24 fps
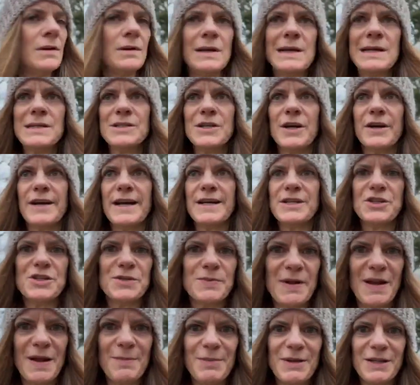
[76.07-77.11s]
Sorry, I just
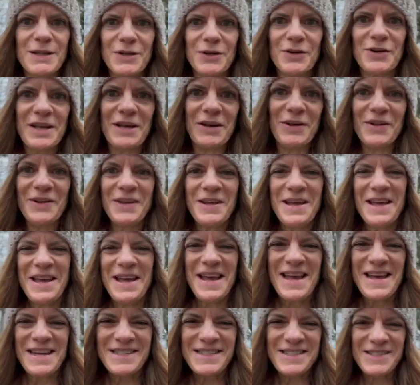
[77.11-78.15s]
went up a little hill
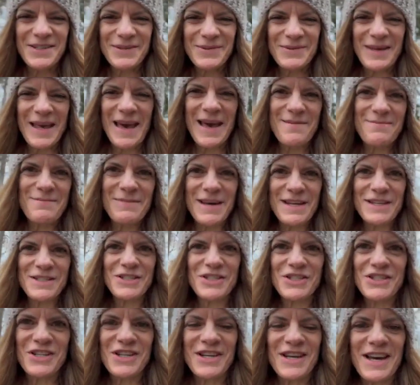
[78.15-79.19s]
to get
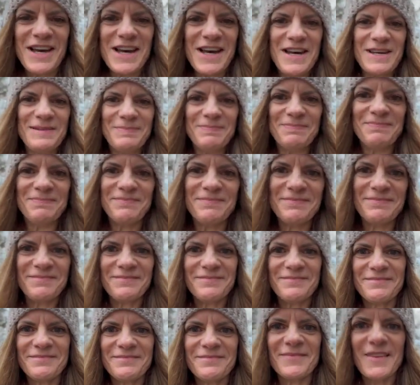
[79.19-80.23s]
much
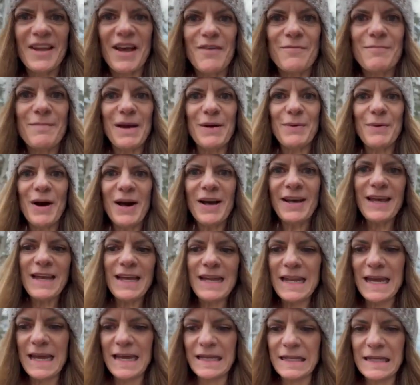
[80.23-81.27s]
of my
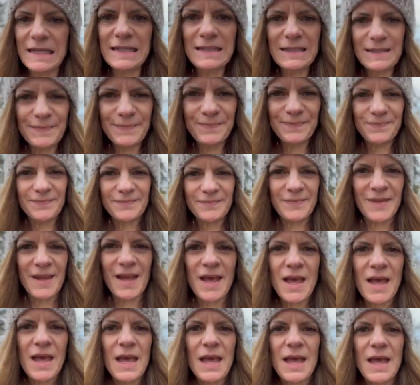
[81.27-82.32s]
walking in.
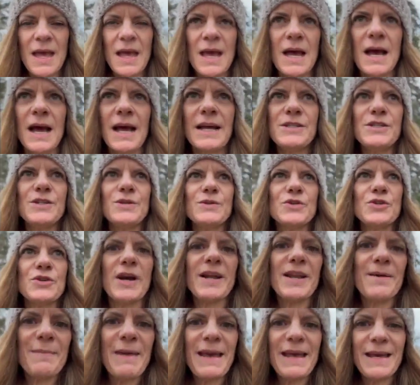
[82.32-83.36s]
I do try
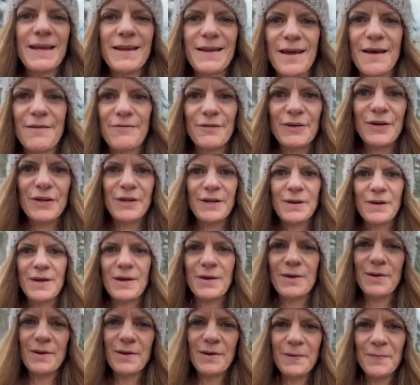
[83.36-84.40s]
to make an effort
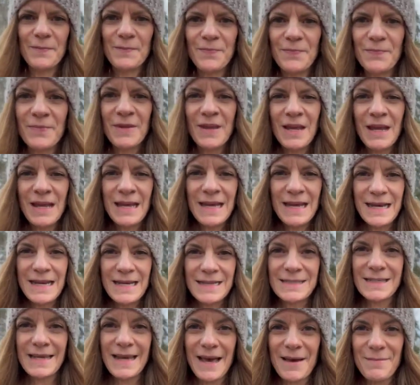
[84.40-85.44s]

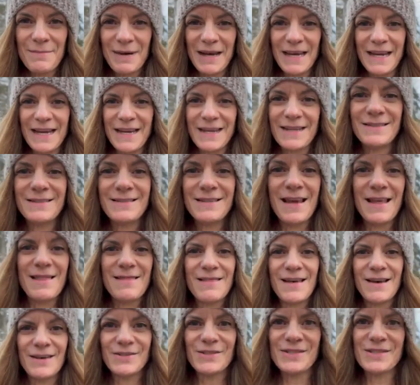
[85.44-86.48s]
to get my
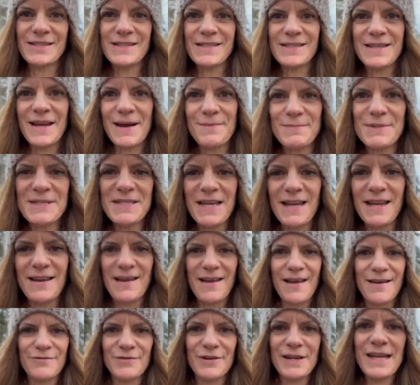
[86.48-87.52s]
10,000 steps in
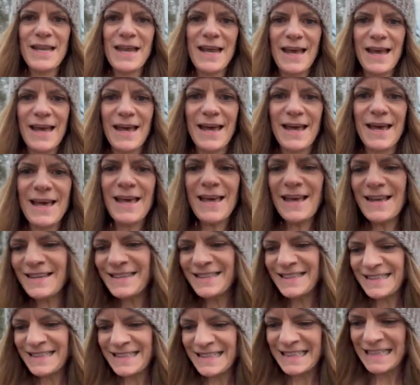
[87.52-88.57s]
every day.
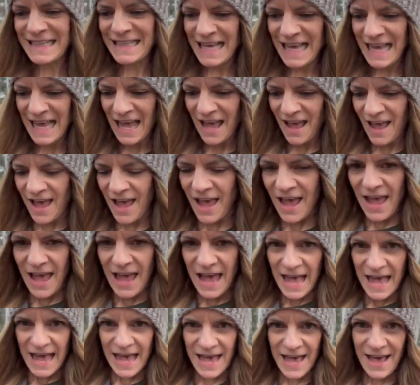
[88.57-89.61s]

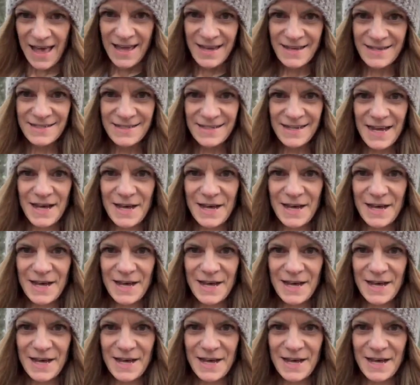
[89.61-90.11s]
And